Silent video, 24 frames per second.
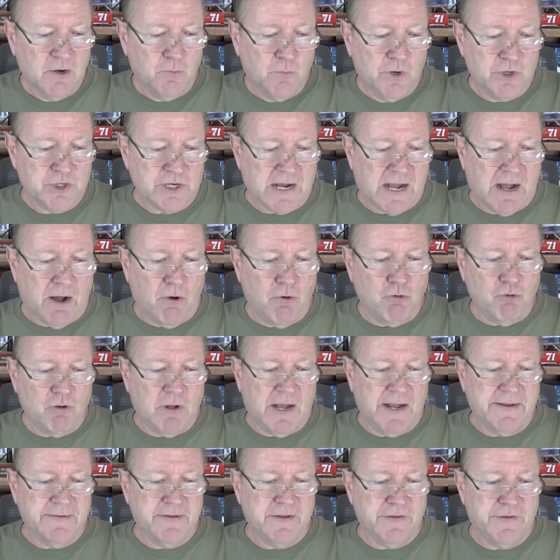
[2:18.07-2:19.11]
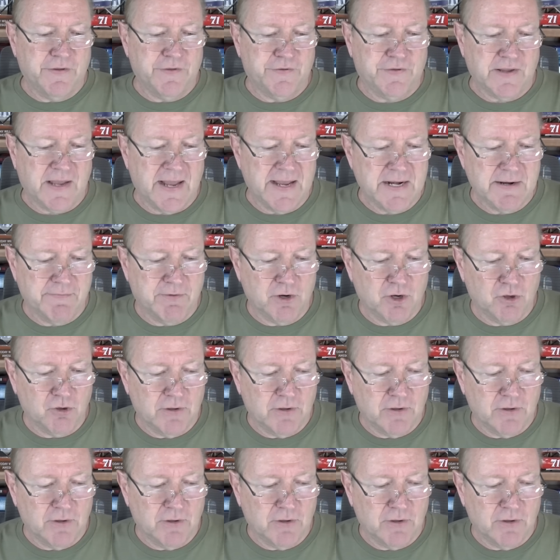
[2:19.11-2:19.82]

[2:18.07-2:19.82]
which outlined the design of an